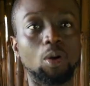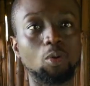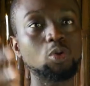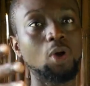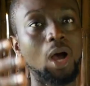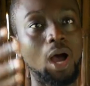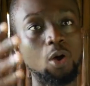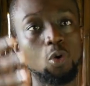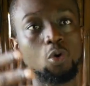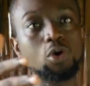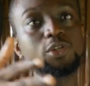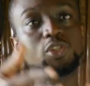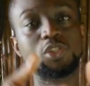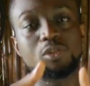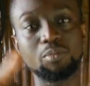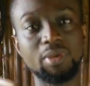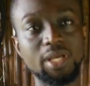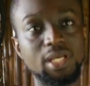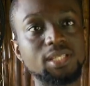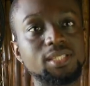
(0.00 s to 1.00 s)
Our goal is to
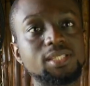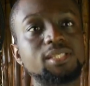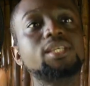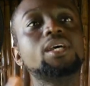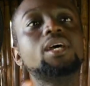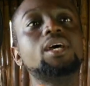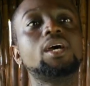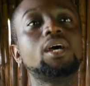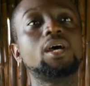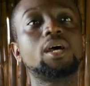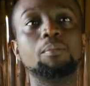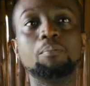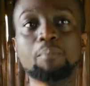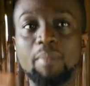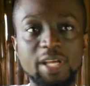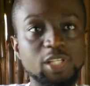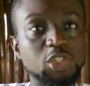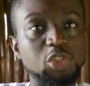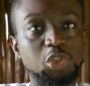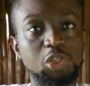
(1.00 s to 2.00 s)
make it
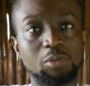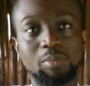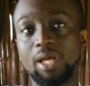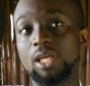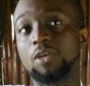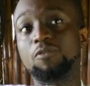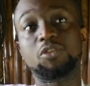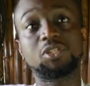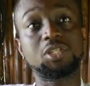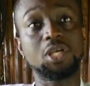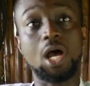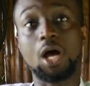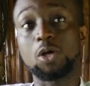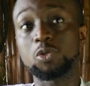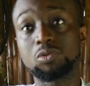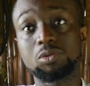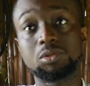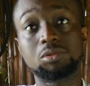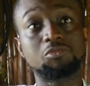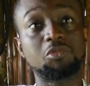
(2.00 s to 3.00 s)
mainstream. Like if you see a house
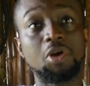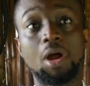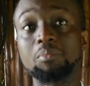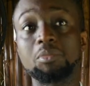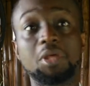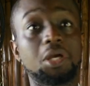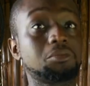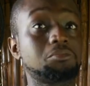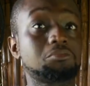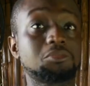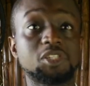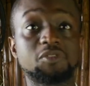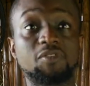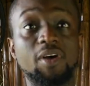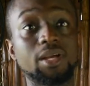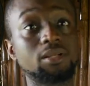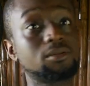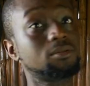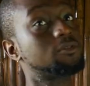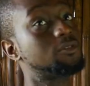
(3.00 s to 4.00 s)
with it's
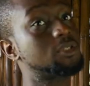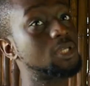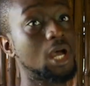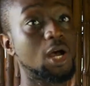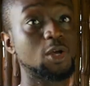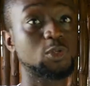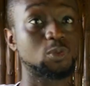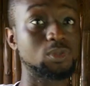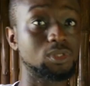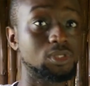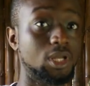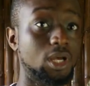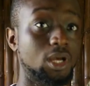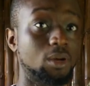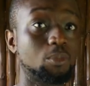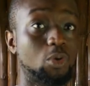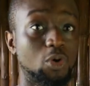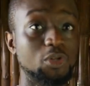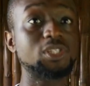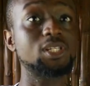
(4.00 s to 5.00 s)
fine. See a house with
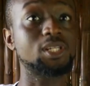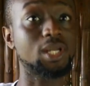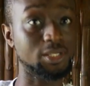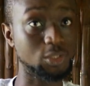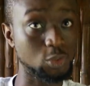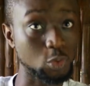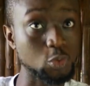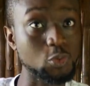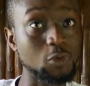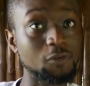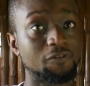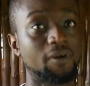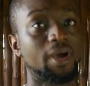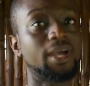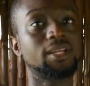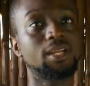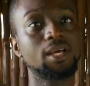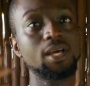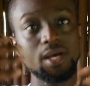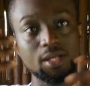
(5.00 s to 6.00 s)
containers is also
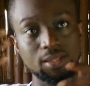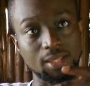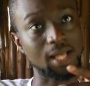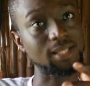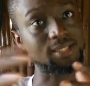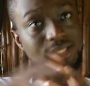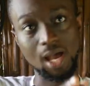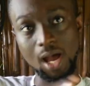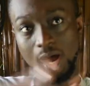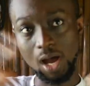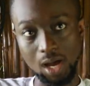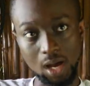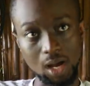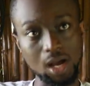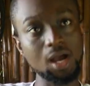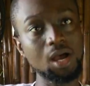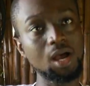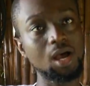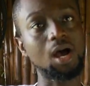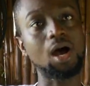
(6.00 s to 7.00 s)
fine. Yeah. That's
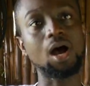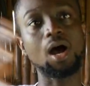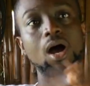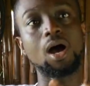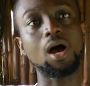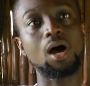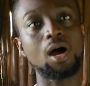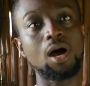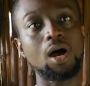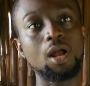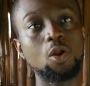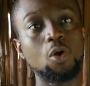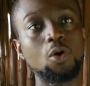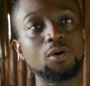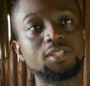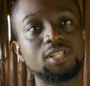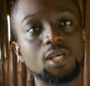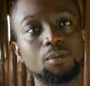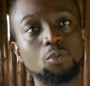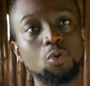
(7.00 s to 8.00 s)
our
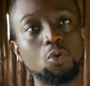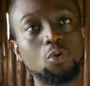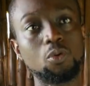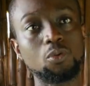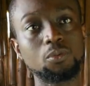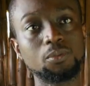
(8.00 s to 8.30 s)
long-term goal.